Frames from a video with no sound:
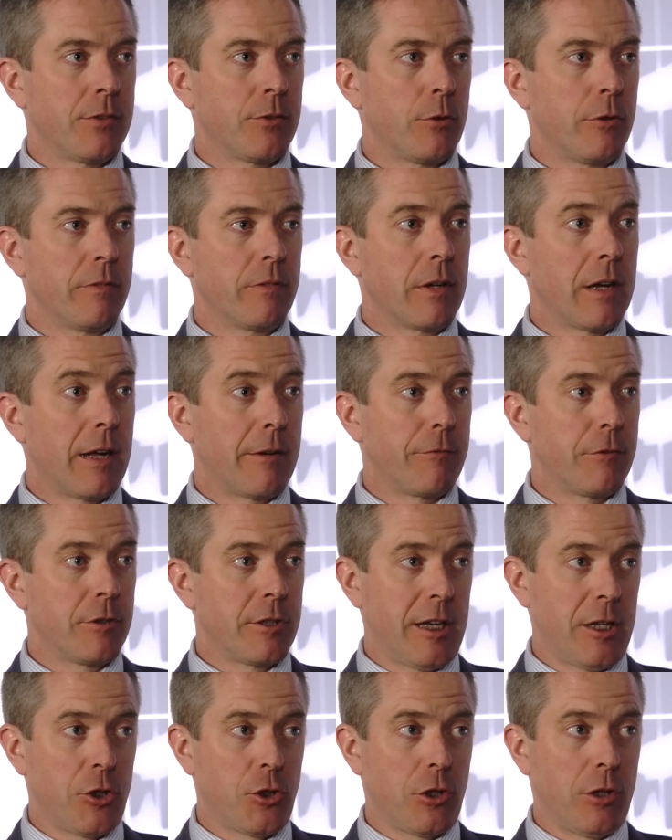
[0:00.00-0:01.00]
sort of
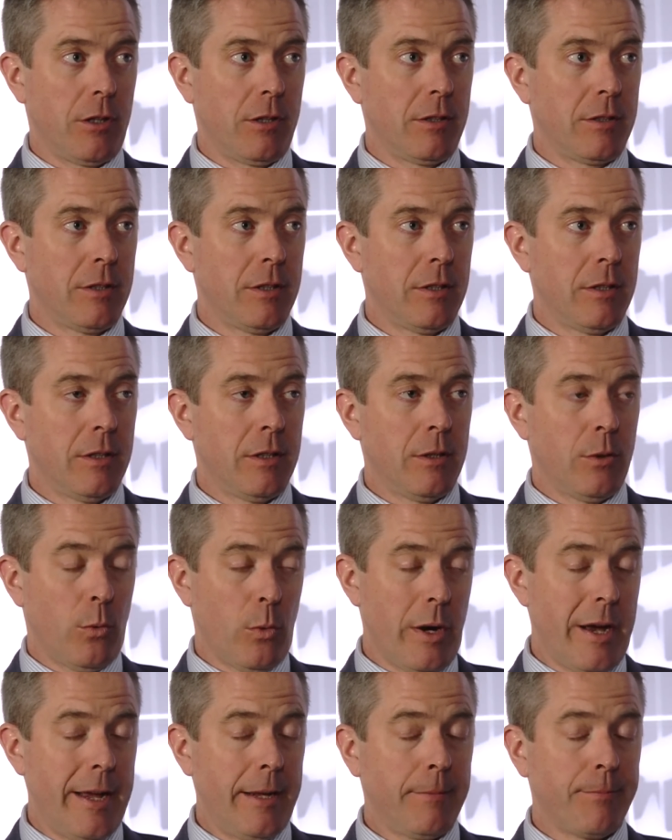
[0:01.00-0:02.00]
confrontational
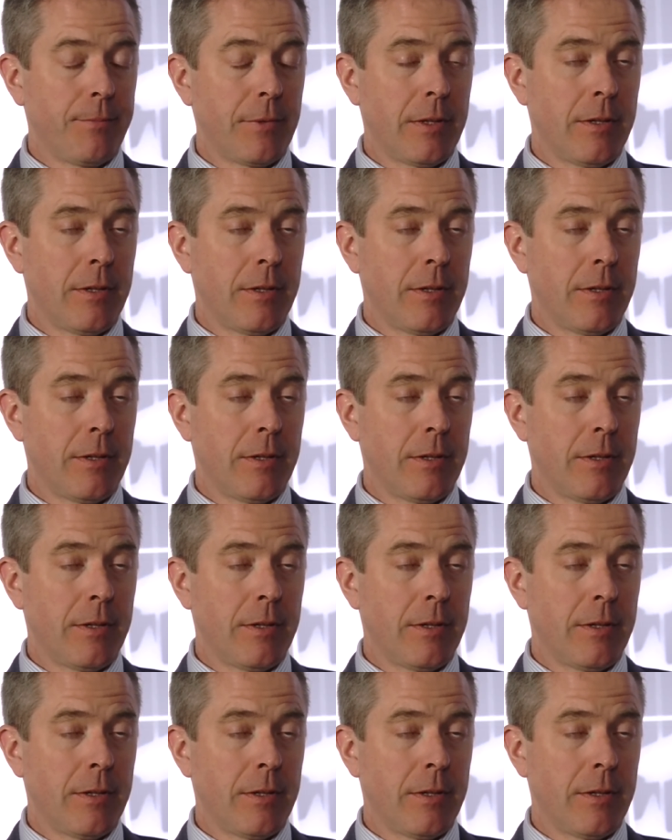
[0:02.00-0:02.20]
way.